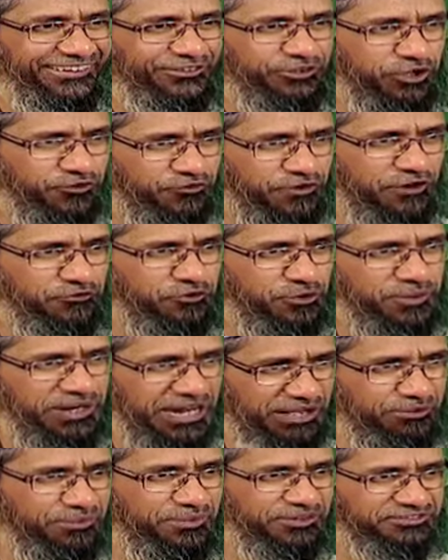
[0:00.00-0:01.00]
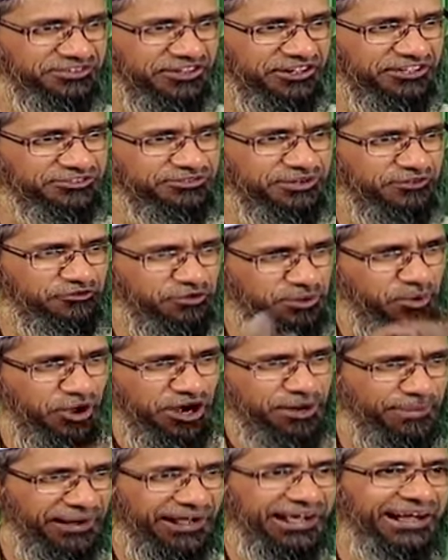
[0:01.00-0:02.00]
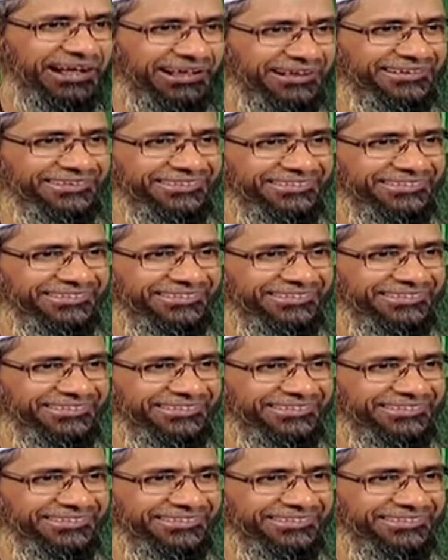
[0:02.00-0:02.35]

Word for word: So if you have to be like Muhammad Sallallahu you have to be born in Makkah.